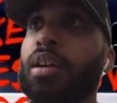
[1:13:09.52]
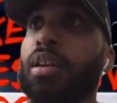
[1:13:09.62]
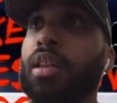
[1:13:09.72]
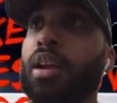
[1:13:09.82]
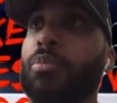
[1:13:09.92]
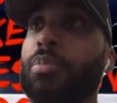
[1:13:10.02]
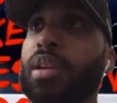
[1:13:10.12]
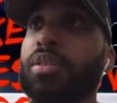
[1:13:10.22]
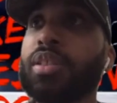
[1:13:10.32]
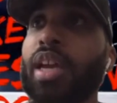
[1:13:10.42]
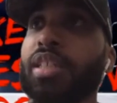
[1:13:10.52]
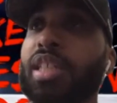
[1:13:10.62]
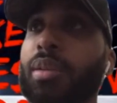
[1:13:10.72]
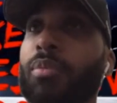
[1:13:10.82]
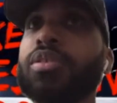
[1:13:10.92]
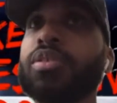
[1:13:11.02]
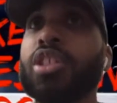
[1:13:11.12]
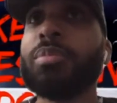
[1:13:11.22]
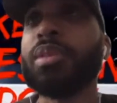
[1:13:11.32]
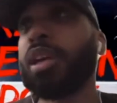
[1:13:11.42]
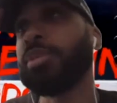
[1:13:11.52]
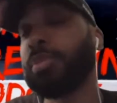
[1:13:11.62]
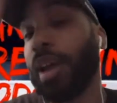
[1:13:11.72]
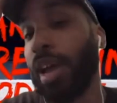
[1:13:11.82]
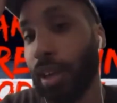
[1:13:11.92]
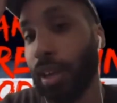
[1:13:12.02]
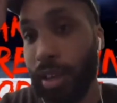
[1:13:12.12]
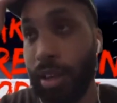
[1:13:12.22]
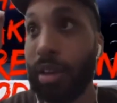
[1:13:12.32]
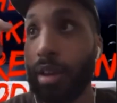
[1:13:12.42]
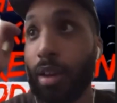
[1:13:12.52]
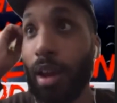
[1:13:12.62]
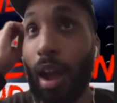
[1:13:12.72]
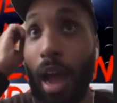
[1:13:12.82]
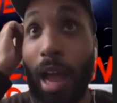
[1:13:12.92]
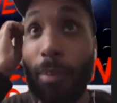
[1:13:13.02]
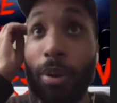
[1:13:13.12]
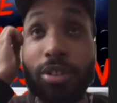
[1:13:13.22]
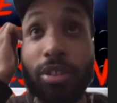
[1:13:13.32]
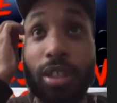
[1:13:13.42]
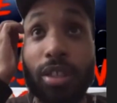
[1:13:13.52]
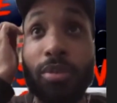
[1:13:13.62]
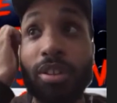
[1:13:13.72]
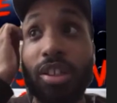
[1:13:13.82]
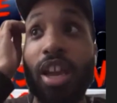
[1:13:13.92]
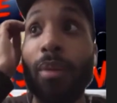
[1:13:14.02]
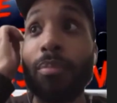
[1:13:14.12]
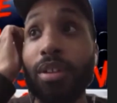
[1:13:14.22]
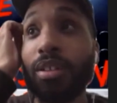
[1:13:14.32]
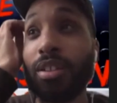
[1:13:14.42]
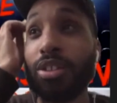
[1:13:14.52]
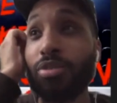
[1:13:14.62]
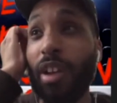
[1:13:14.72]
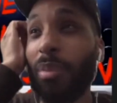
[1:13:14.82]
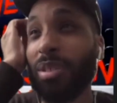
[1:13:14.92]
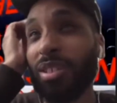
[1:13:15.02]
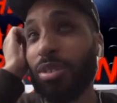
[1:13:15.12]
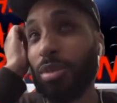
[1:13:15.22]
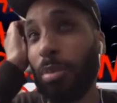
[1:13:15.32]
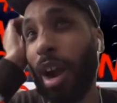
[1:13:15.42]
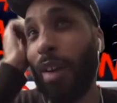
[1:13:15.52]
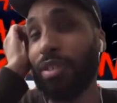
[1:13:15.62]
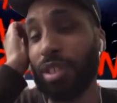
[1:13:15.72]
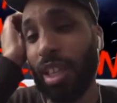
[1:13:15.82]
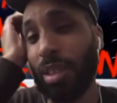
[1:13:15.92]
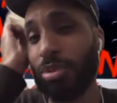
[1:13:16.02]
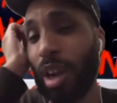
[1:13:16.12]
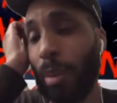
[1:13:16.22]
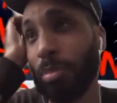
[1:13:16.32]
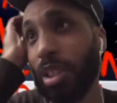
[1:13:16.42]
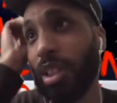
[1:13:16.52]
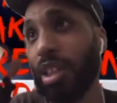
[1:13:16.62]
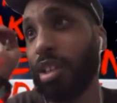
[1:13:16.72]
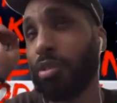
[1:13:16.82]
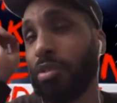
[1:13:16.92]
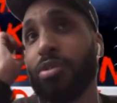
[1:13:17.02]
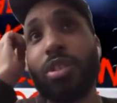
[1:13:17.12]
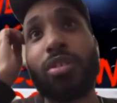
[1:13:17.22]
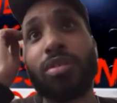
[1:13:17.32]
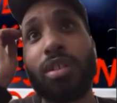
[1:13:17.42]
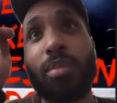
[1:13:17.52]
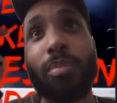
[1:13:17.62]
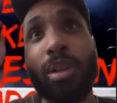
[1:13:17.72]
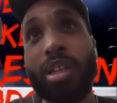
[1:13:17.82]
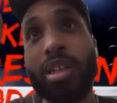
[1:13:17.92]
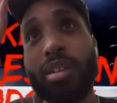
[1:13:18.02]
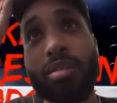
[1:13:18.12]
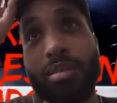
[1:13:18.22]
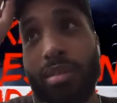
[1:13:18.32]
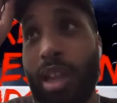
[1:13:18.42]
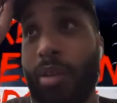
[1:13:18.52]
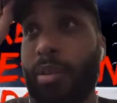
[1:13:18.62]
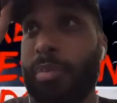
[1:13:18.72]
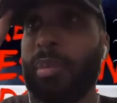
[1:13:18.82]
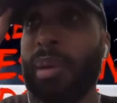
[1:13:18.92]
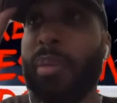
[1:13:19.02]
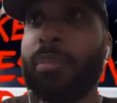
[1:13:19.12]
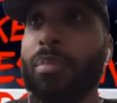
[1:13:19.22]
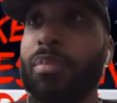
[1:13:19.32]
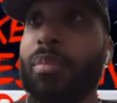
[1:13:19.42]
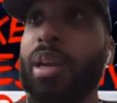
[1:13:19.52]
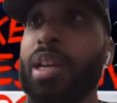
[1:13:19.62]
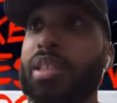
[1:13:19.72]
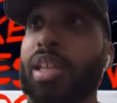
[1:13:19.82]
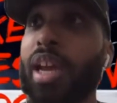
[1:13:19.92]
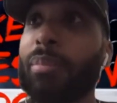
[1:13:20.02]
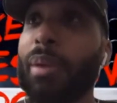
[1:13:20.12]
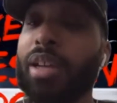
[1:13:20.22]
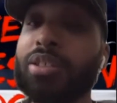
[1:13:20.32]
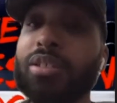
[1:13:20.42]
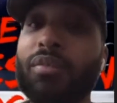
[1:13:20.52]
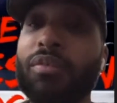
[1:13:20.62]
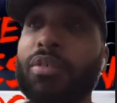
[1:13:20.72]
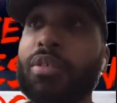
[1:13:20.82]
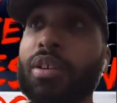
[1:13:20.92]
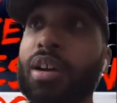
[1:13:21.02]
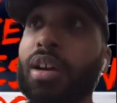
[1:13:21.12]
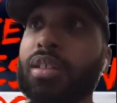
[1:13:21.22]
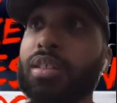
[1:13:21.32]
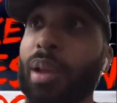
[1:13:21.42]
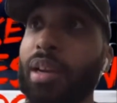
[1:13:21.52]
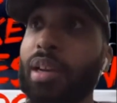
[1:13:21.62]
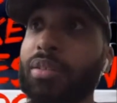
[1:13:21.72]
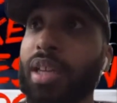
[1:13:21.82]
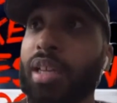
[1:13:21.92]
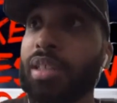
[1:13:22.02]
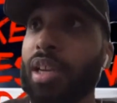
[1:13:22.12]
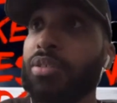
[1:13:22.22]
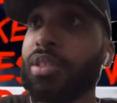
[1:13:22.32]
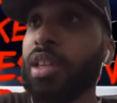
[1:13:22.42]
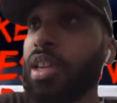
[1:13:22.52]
That will be another tag team once Jimmy comes back. I personally would have kept the straps on the Street Profits and had them drop them to the heel Usos. That they that would have been my Mania tag match for uh, SmackDown tag titles.